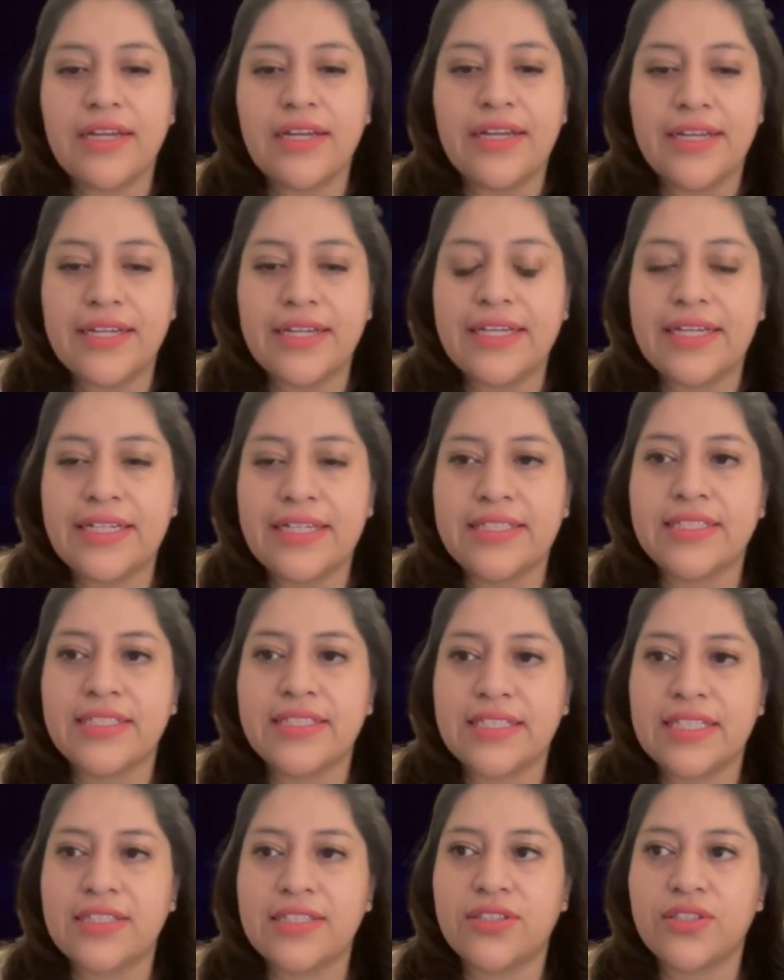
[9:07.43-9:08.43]

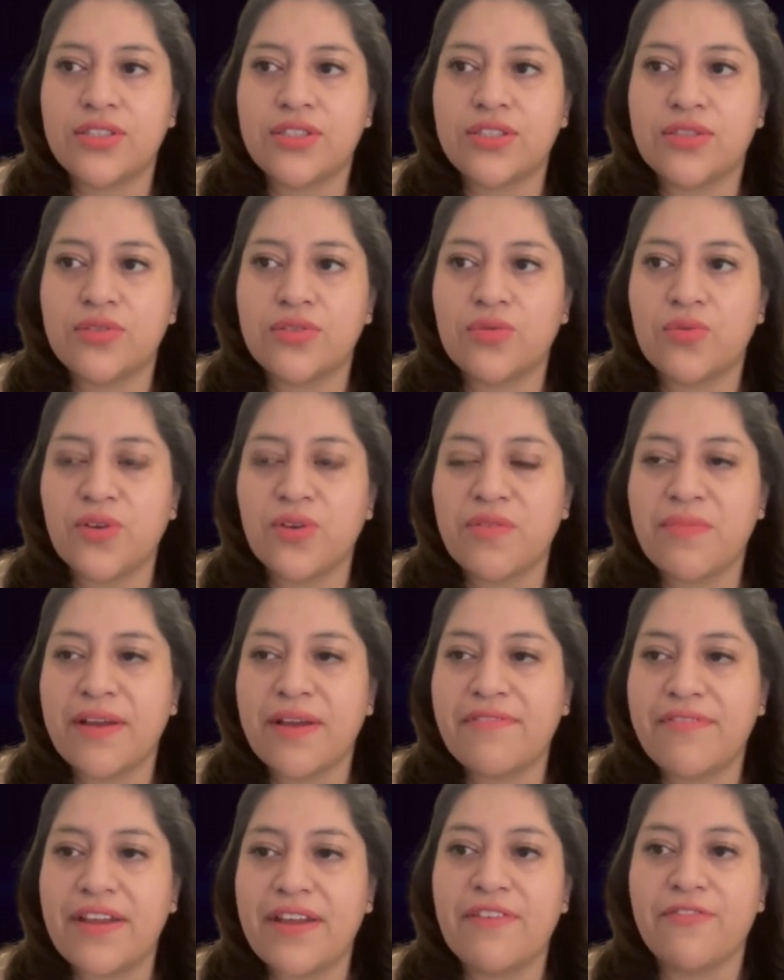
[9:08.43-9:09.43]
It's one of my
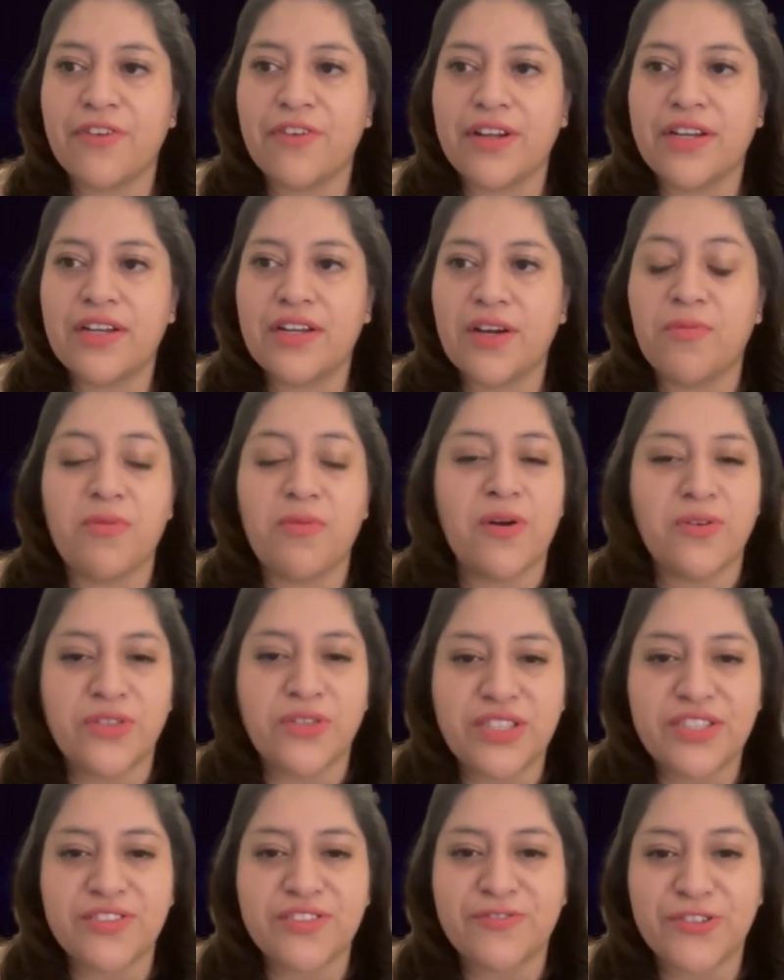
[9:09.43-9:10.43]
favorite
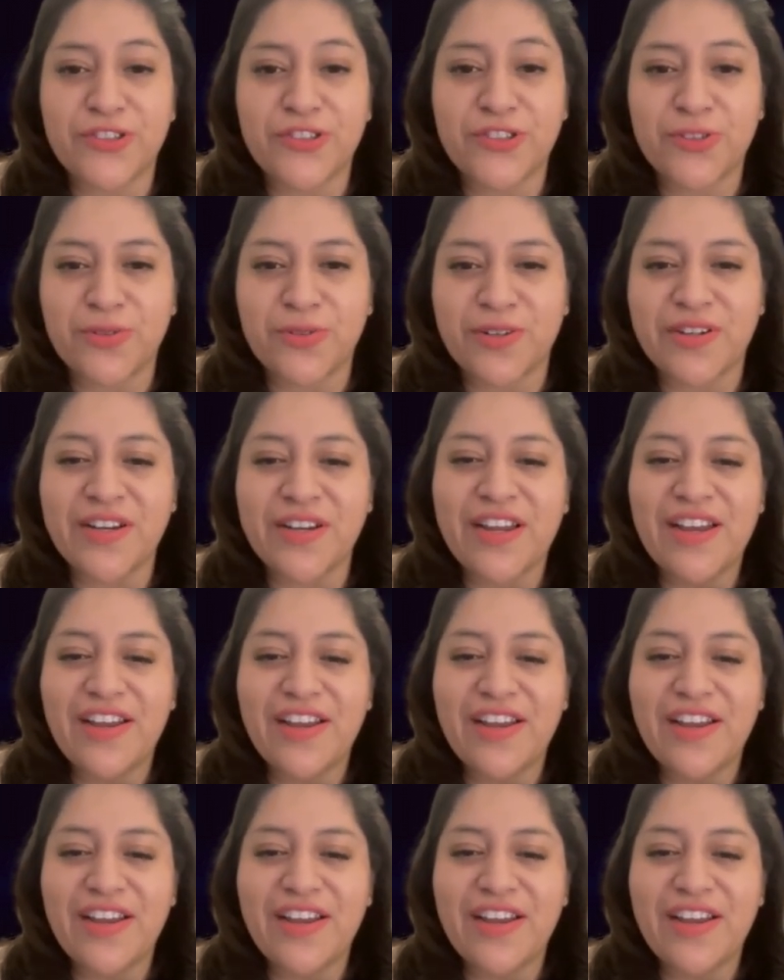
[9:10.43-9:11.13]
approaches for sure.